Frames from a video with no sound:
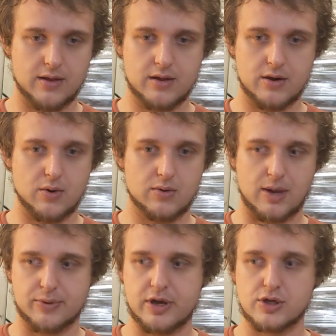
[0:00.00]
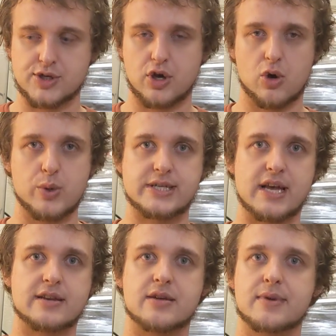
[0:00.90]
couple years ago we
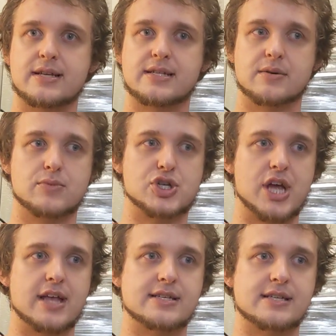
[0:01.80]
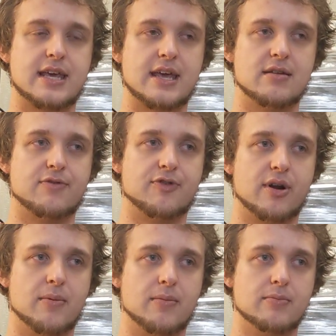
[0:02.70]
sent him in some shed skin
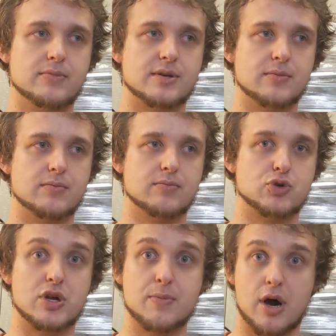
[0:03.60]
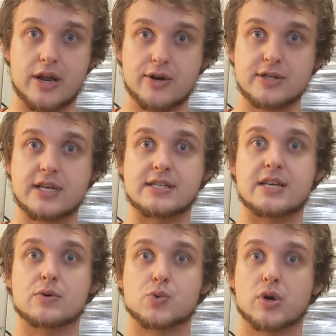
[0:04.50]
from some tree monitors because
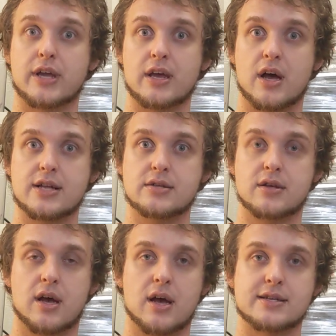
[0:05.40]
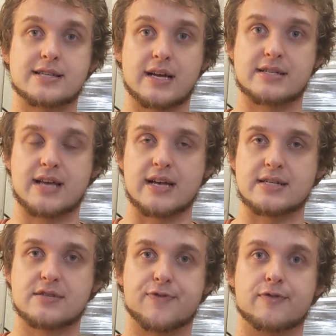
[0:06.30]
he was working on sex
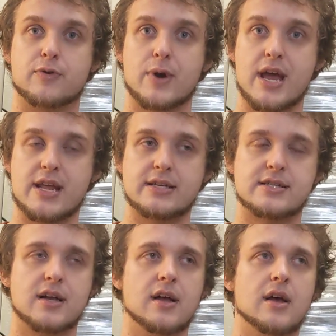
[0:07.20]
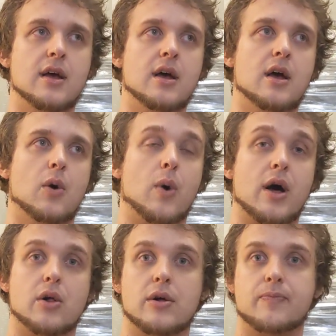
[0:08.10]
tests for varanids.
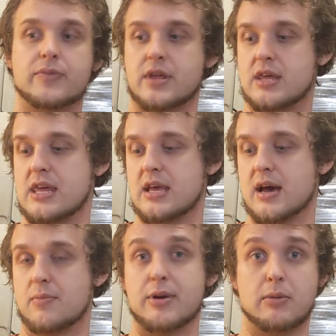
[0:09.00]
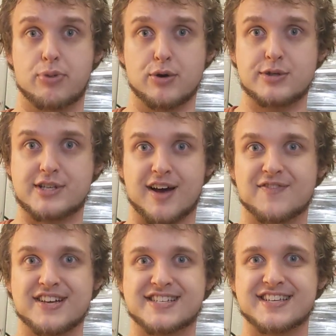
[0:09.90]
Well, he got a big boost,
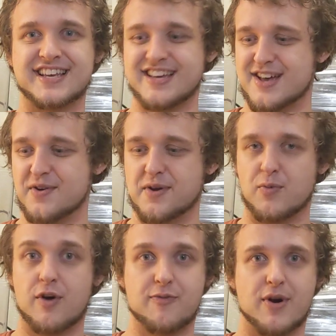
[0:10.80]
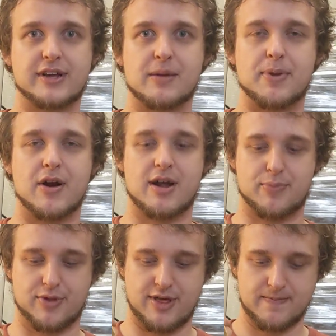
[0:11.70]
obviously, when Morph Market paired
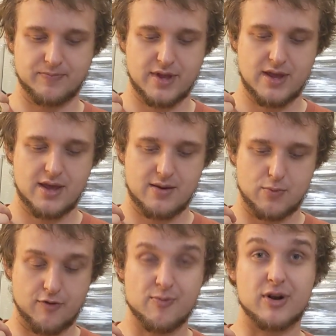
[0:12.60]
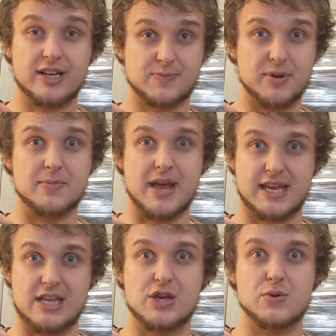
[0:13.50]
up with him. Morph Market's been
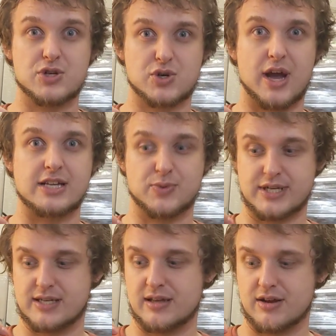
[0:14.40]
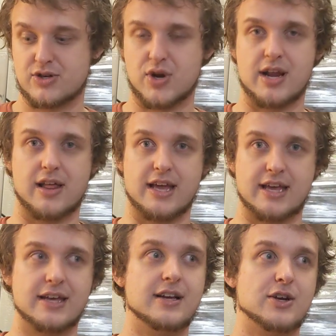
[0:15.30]
making huge strides recently. They're trying to,
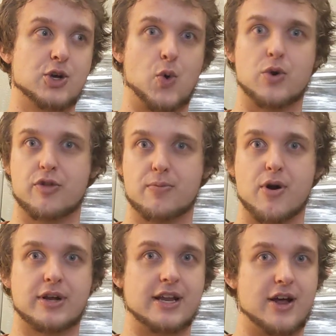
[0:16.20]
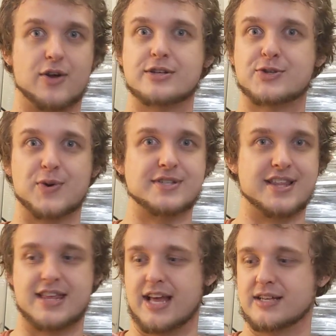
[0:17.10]
like, corner the market on all sorts
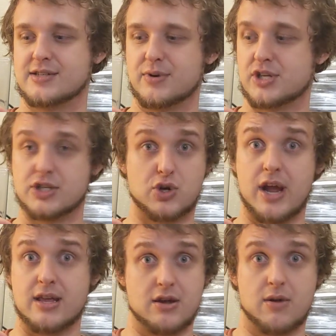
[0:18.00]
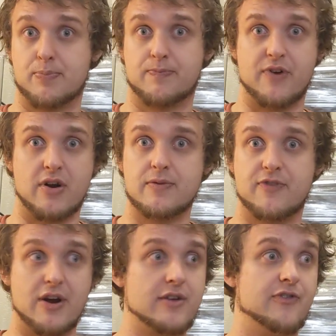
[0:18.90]
of things, which is great. They're a very,
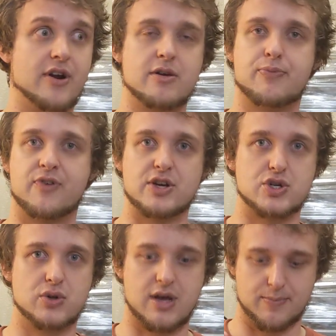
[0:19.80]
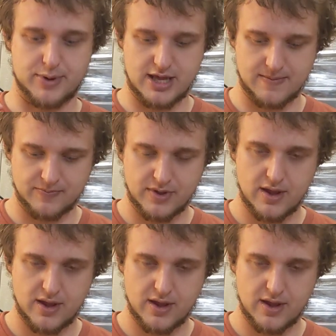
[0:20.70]
very, very professional company.